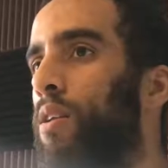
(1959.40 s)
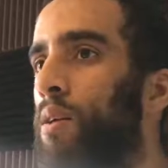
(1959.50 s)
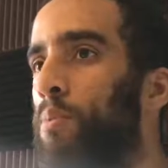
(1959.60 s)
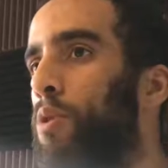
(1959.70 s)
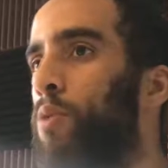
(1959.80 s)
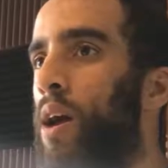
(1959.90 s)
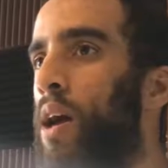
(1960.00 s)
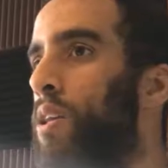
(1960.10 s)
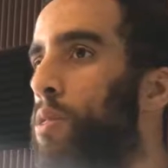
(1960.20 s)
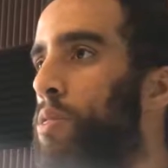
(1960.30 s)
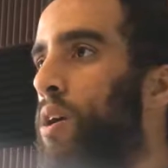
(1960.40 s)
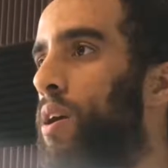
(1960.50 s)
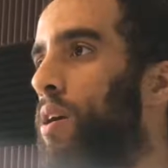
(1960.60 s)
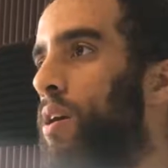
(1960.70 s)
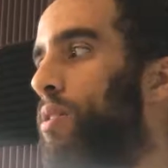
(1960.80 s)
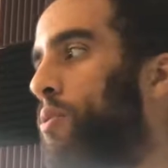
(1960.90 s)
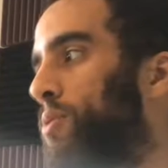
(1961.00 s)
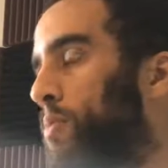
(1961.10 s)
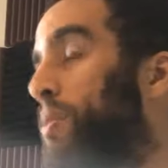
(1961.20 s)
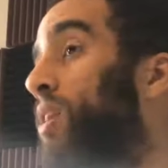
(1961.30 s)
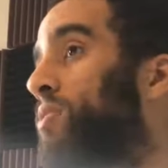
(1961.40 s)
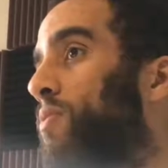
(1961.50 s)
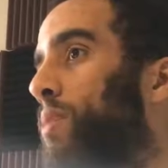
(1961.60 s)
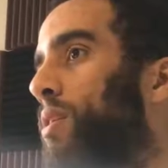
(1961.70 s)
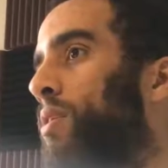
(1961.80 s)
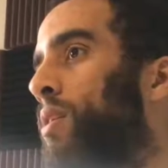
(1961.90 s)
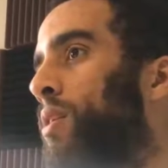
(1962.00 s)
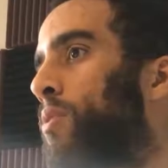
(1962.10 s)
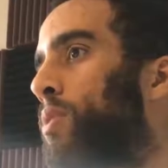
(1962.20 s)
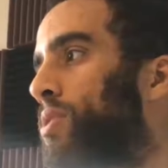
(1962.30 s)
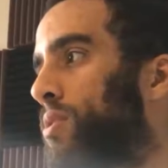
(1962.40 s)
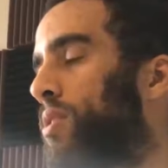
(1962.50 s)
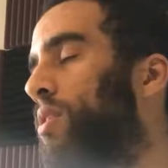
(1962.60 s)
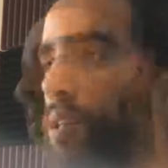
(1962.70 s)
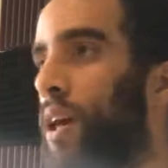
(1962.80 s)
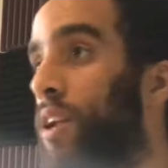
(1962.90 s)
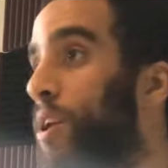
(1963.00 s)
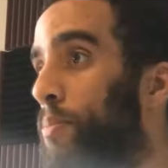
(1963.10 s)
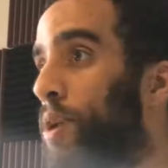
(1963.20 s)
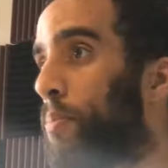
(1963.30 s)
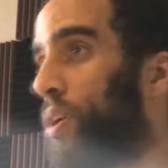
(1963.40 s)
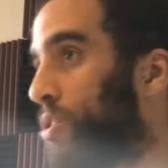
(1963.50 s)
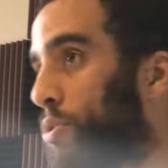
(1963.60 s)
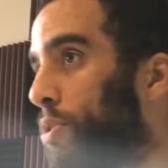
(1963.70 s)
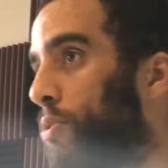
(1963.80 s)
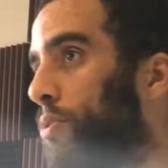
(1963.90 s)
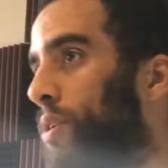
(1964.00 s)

limbo where I didn't think there was a place for me, which ended up not being true.